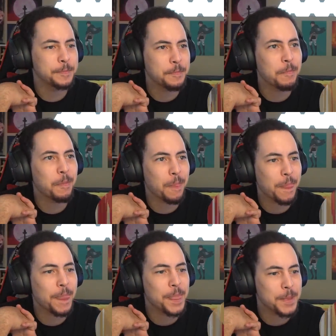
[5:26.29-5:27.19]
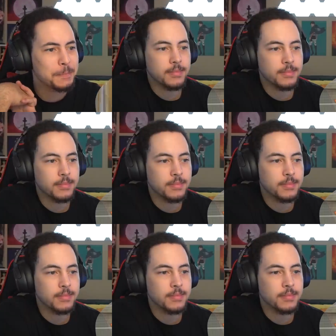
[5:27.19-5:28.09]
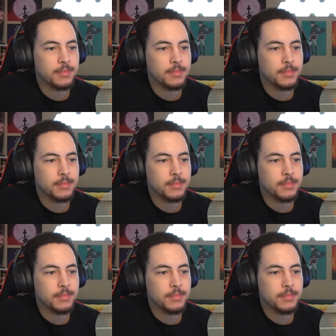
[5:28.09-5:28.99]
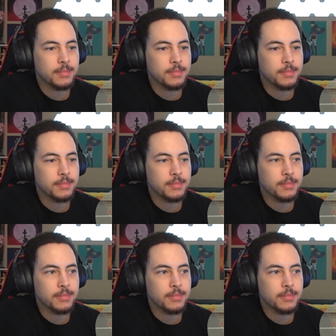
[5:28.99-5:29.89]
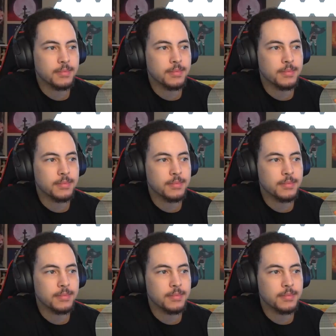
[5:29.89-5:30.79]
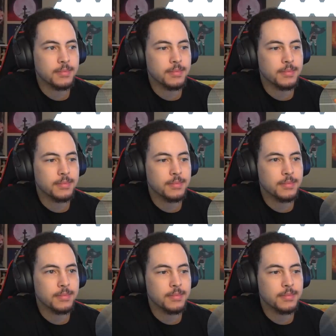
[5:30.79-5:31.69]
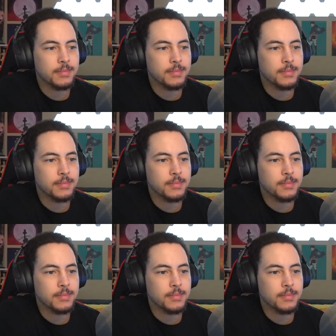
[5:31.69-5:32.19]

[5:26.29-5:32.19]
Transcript: Nobody speaks.